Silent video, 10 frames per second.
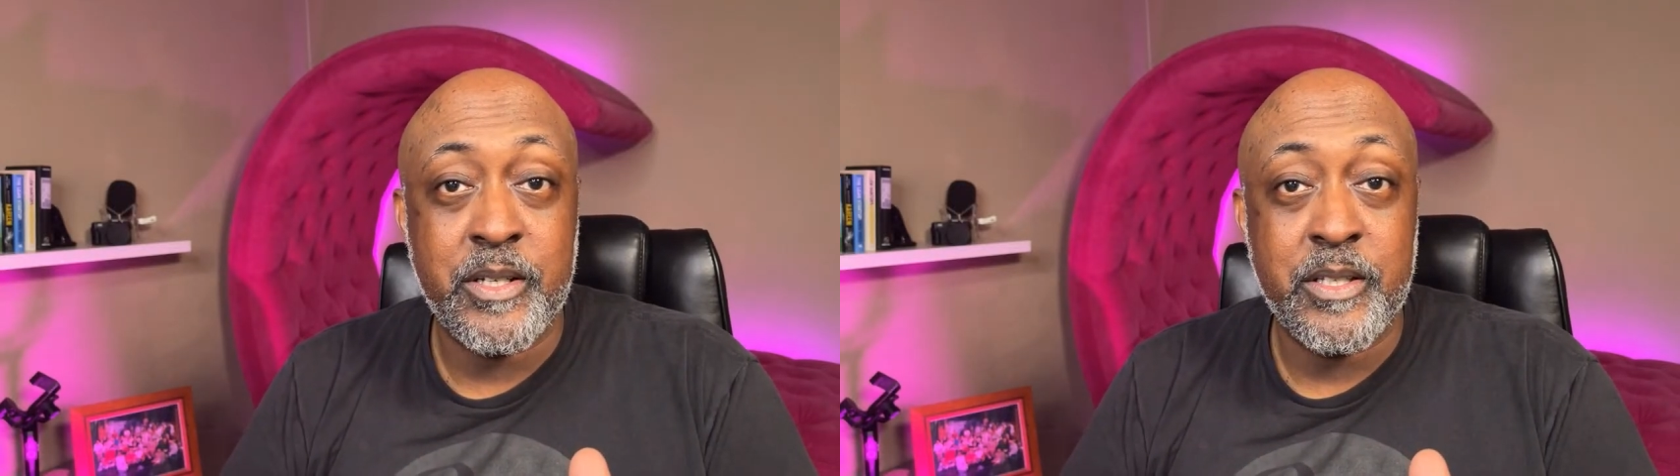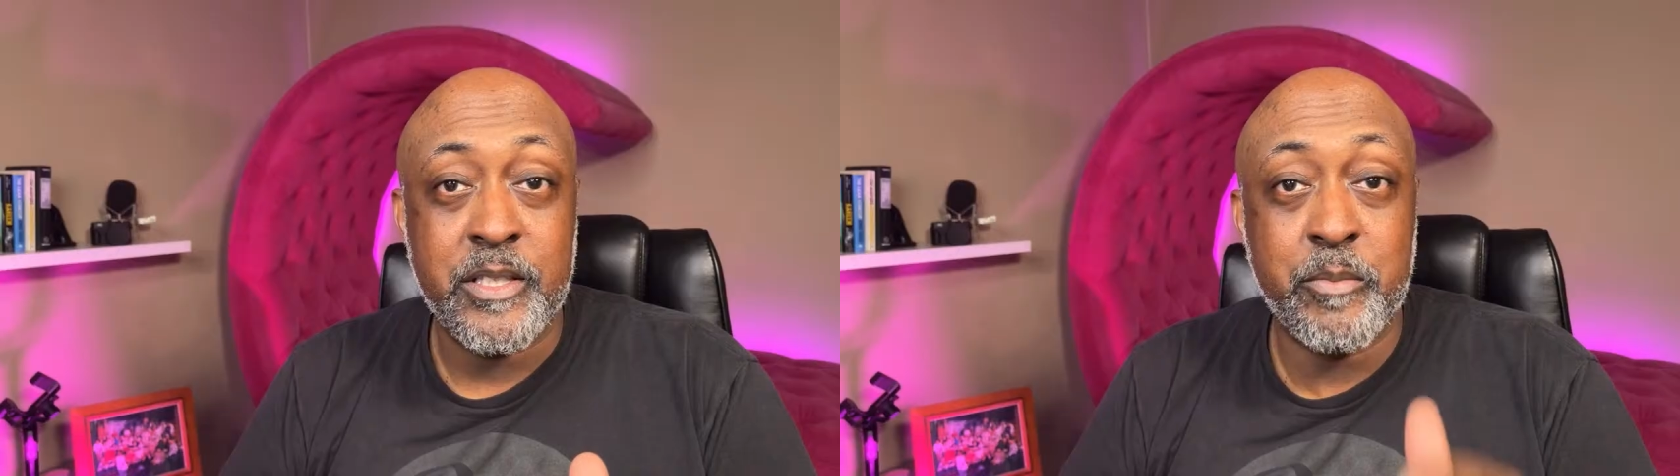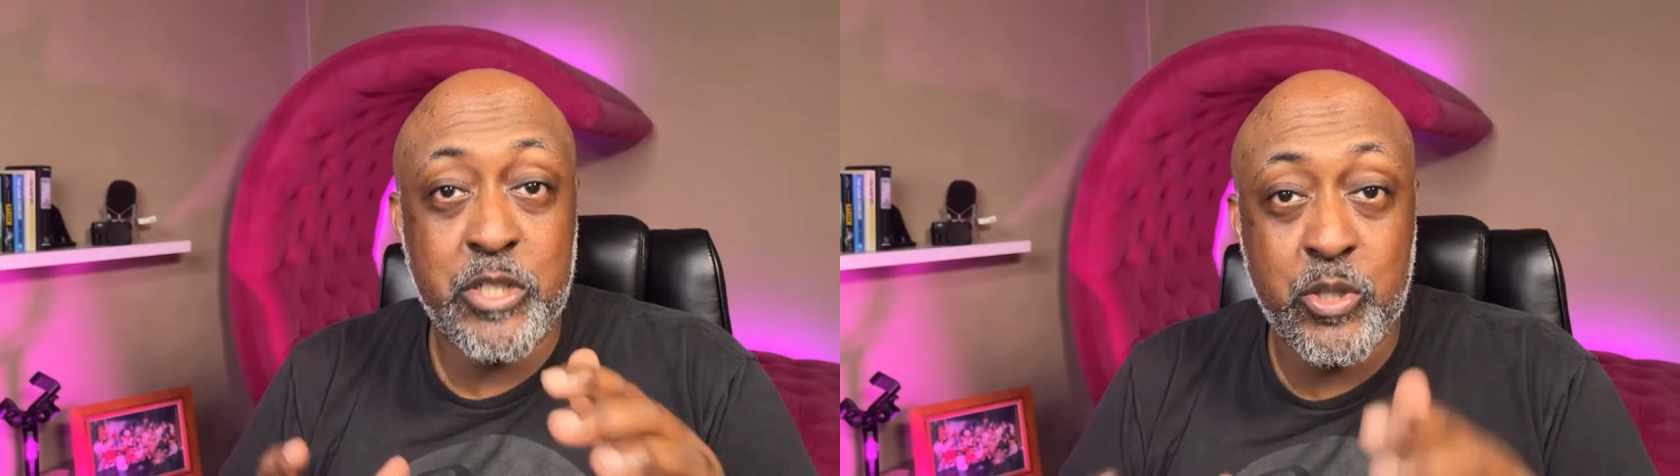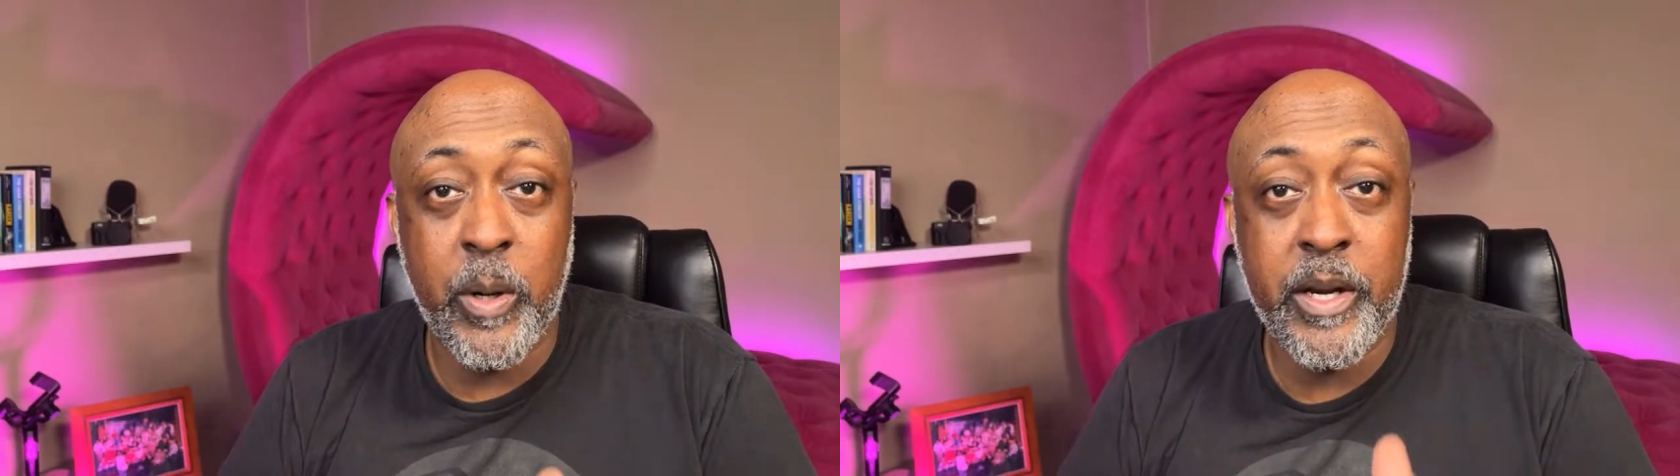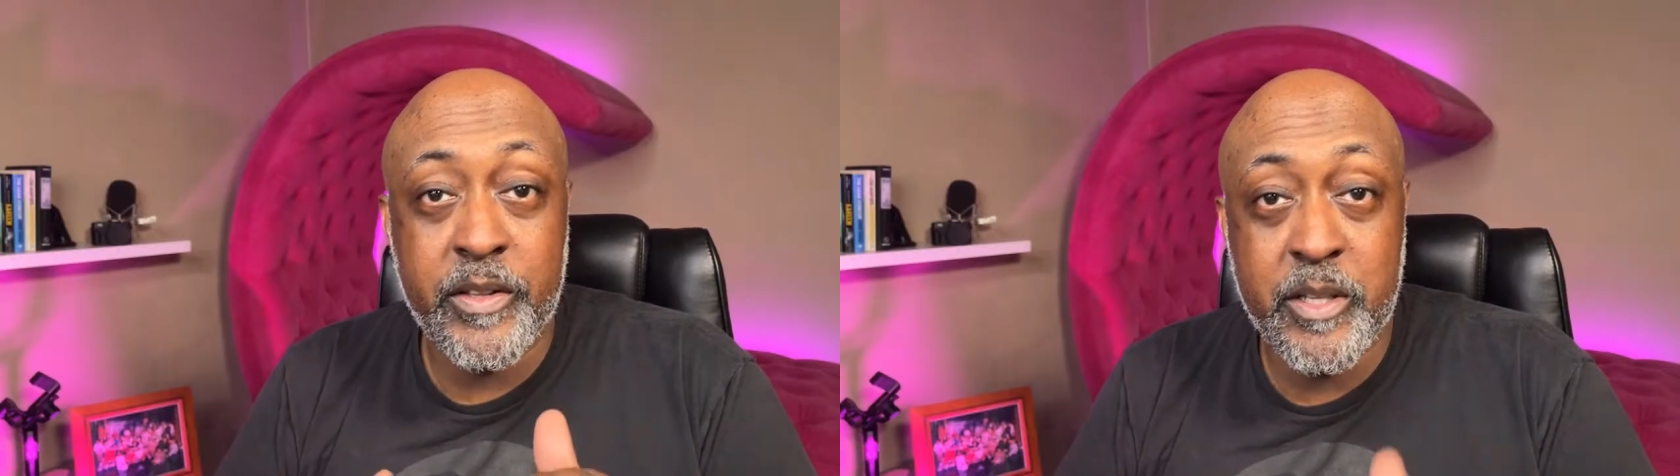The
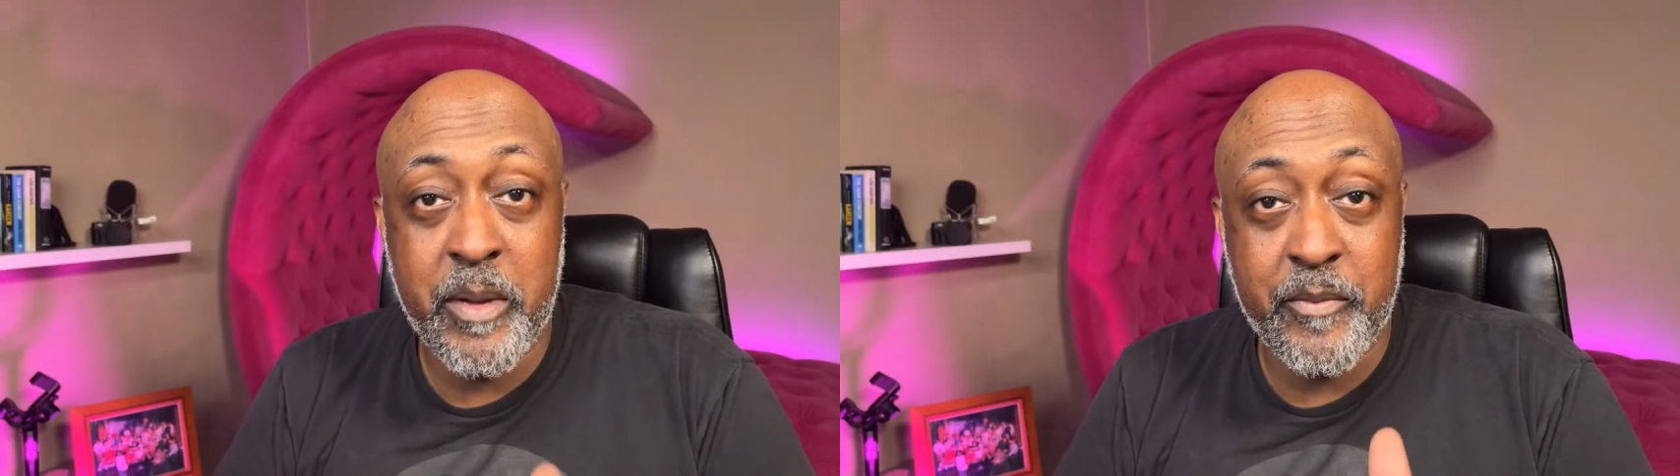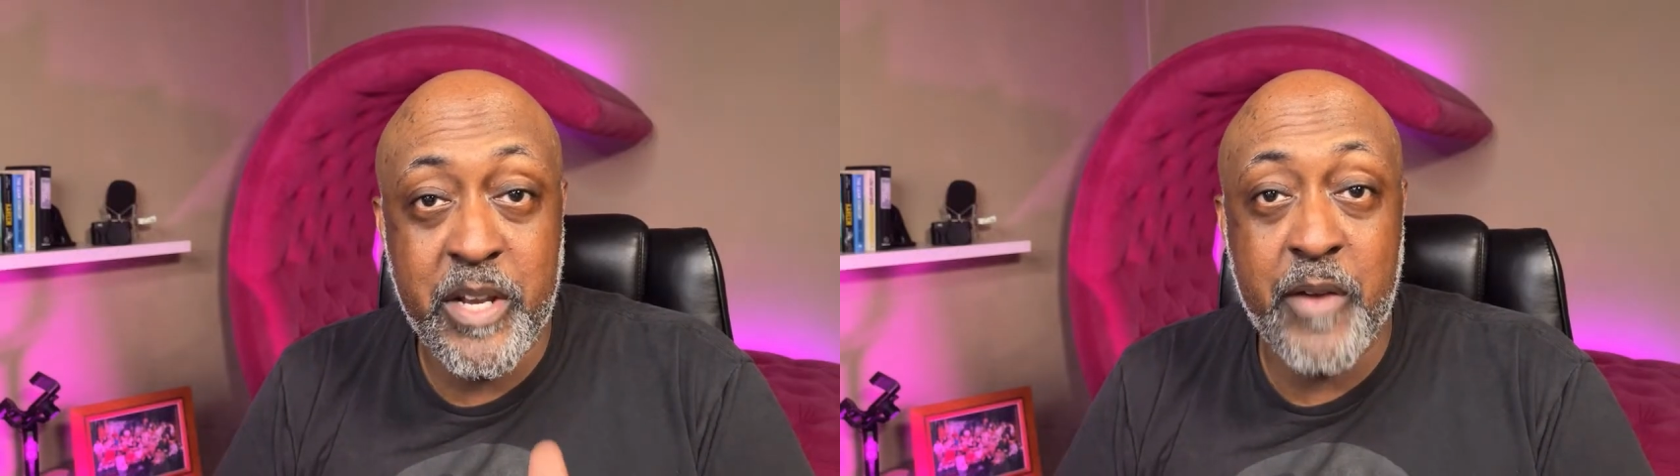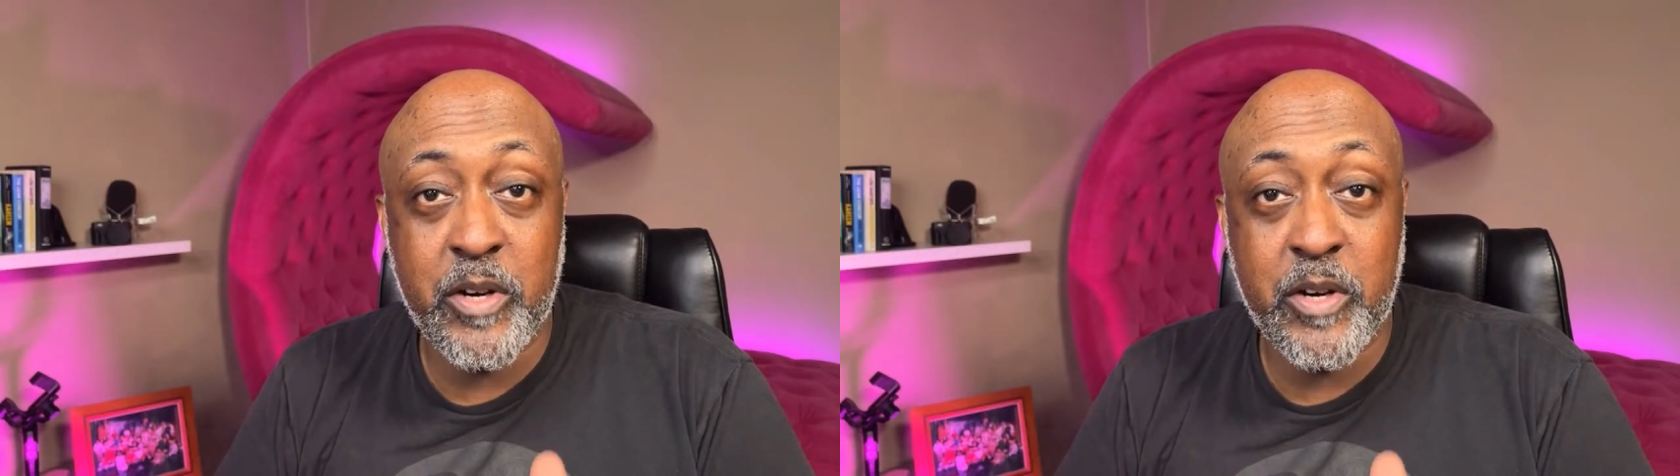majority of them have never